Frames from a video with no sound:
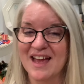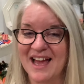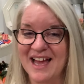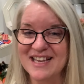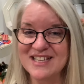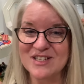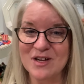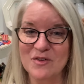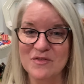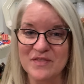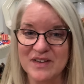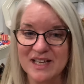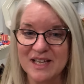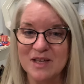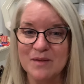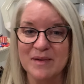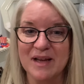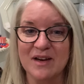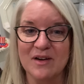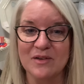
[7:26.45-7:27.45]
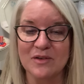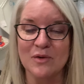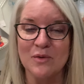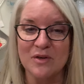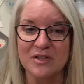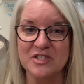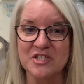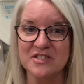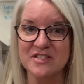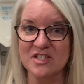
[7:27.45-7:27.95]
And don't forget about our
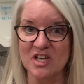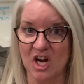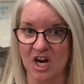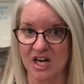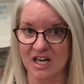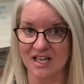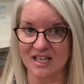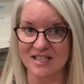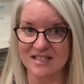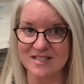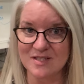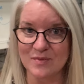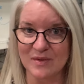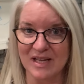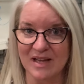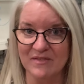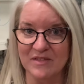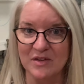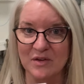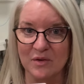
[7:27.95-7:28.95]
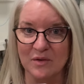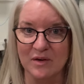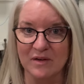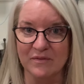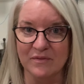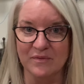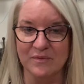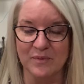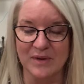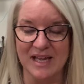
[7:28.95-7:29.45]
gorgeous cards. We have the
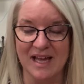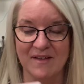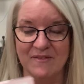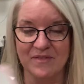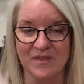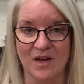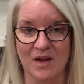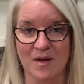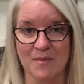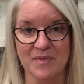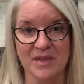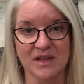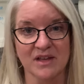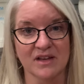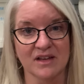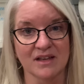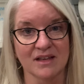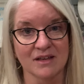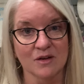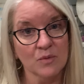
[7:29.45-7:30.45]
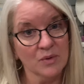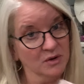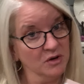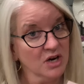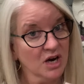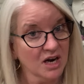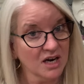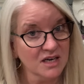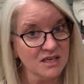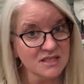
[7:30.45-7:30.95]
North, we have um, the quill
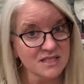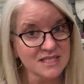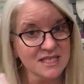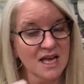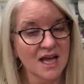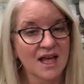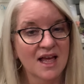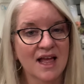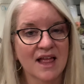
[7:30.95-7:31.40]
cards.